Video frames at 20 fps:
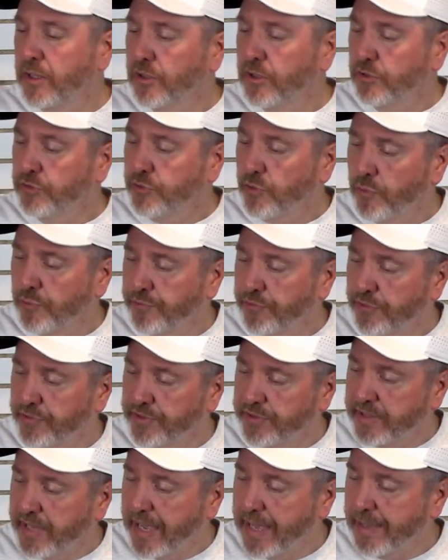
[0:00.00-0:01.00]
So for
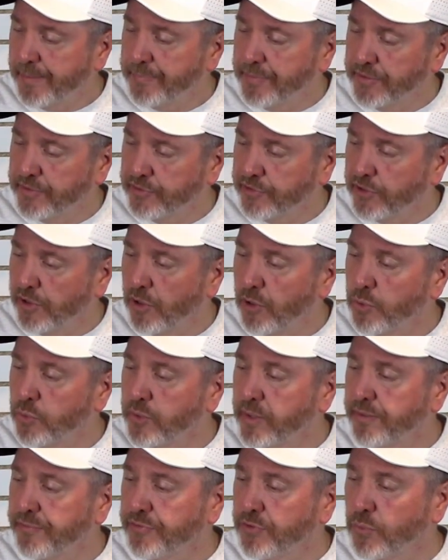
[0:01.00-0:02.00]
the top, his
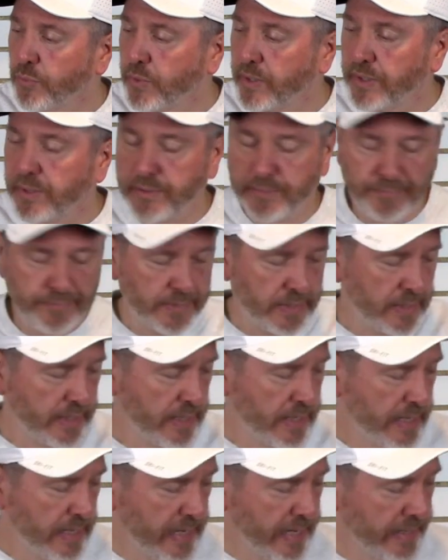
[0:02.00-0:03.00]
cloak, if you will,
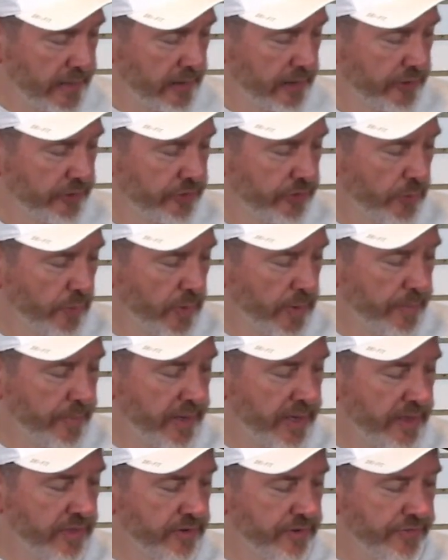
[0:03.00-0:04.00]
I enlisted one of
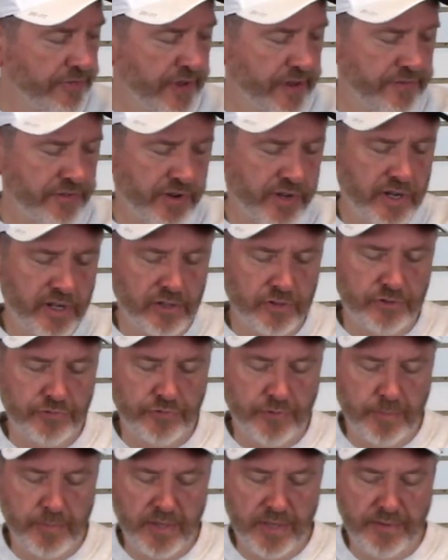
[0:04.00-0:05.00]
my other favorite colors
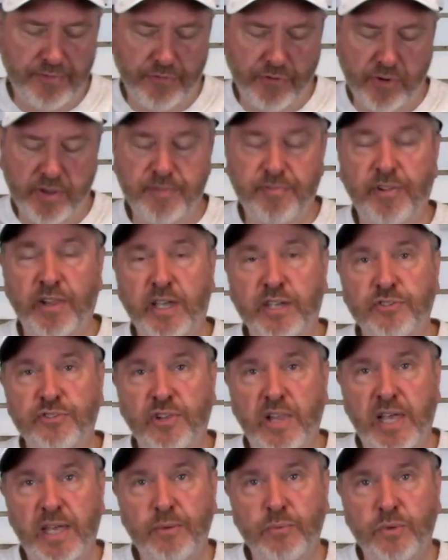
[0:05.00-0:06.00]
from the Freak Flex
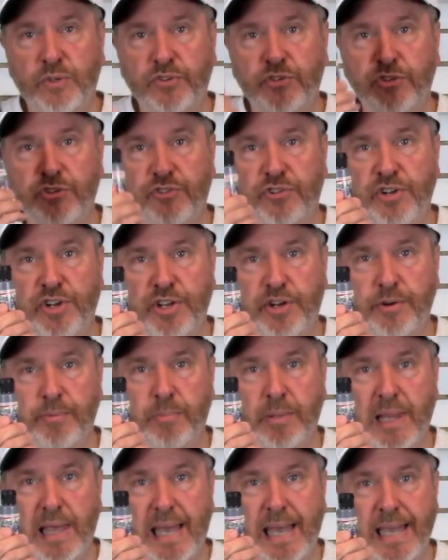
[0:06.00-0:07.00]
line, which is Near
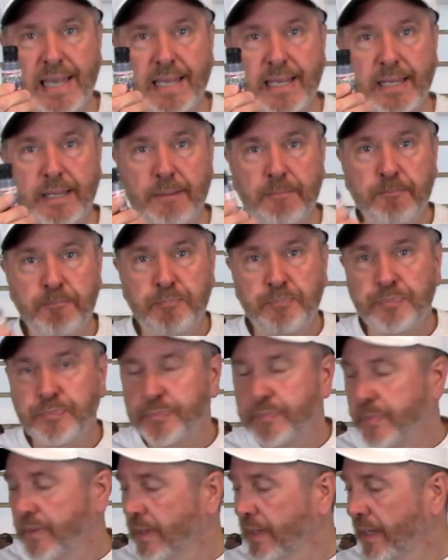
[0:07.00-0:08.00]
Black.
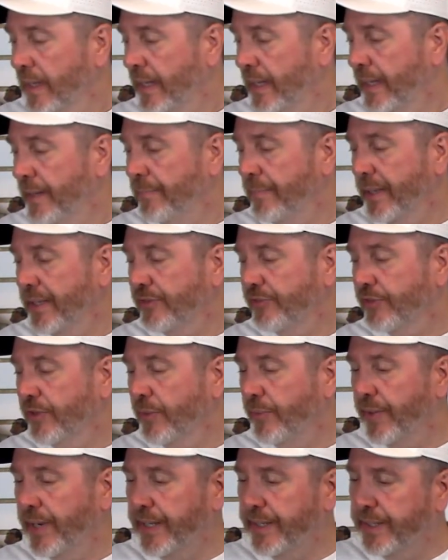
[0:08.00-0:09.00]
And basically
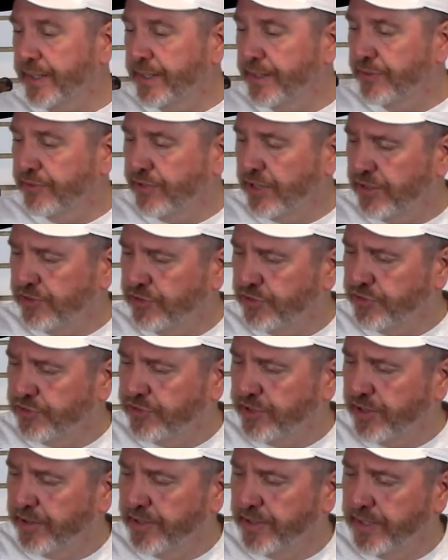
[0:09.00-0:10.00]
what I did is I just
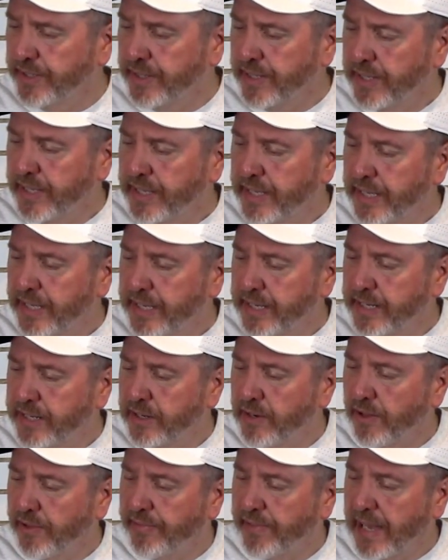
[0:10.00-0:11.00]
started
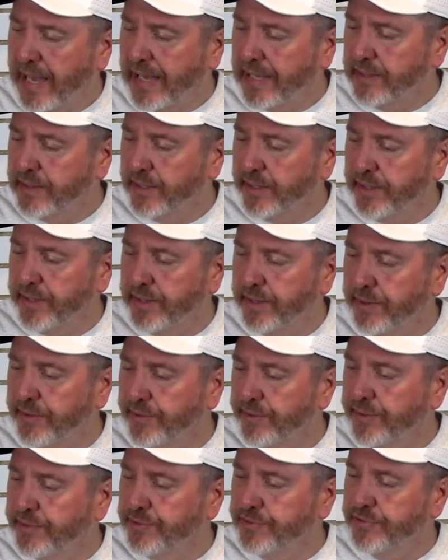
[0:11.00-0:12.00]
hitting all the highlighted
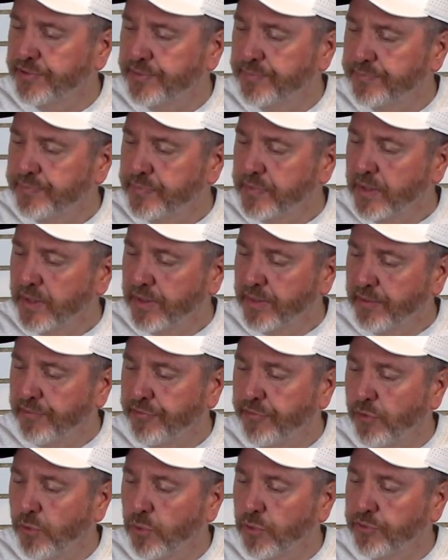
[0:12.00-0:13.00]
areas, the
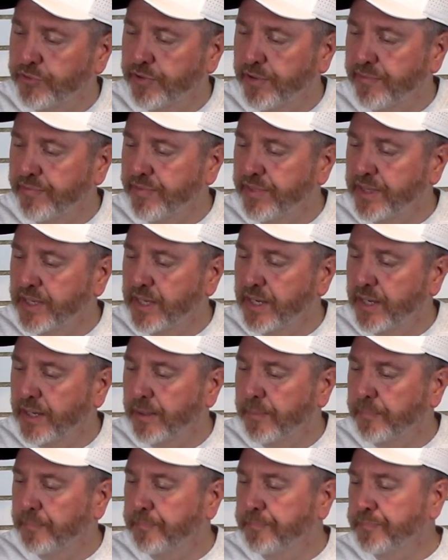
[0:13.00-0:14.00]
folds of
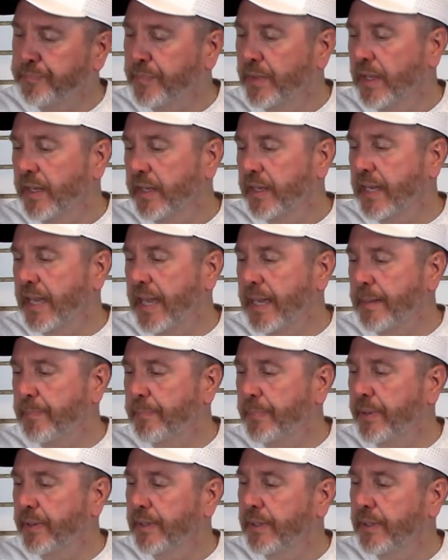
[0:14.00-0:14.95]
the cape,